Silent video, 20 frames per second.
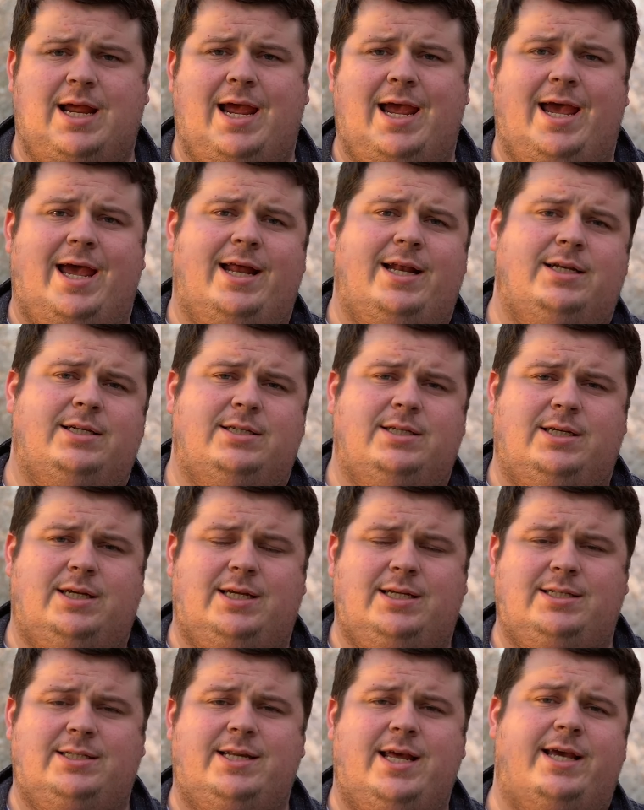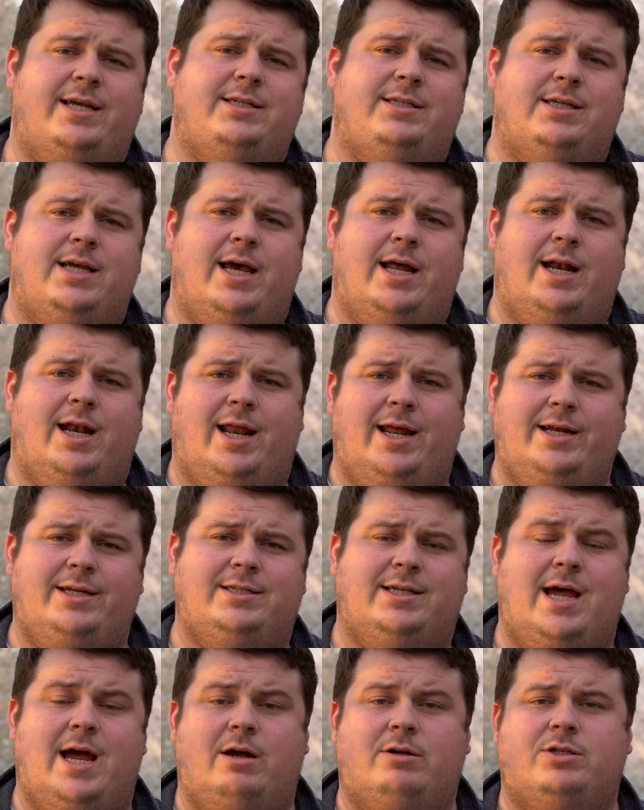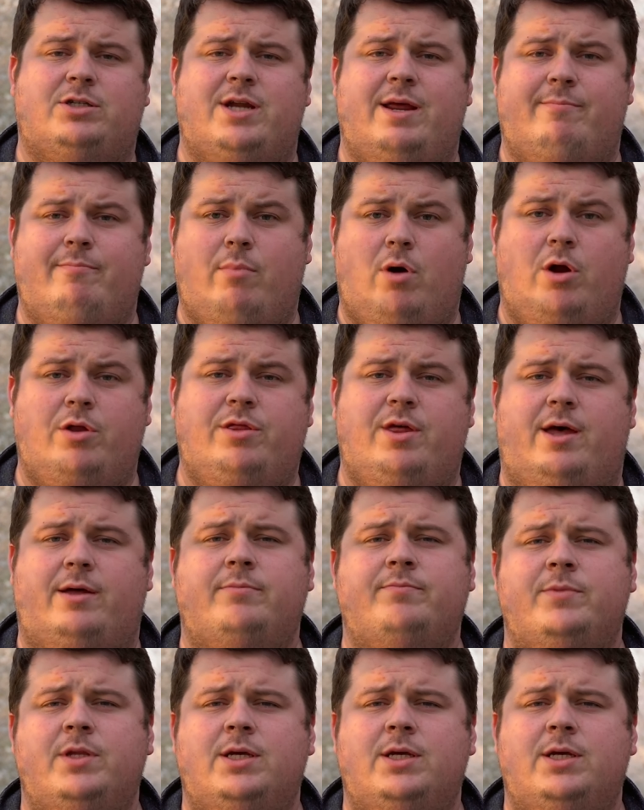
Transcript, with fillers: and he stays at a lady's house named Martha.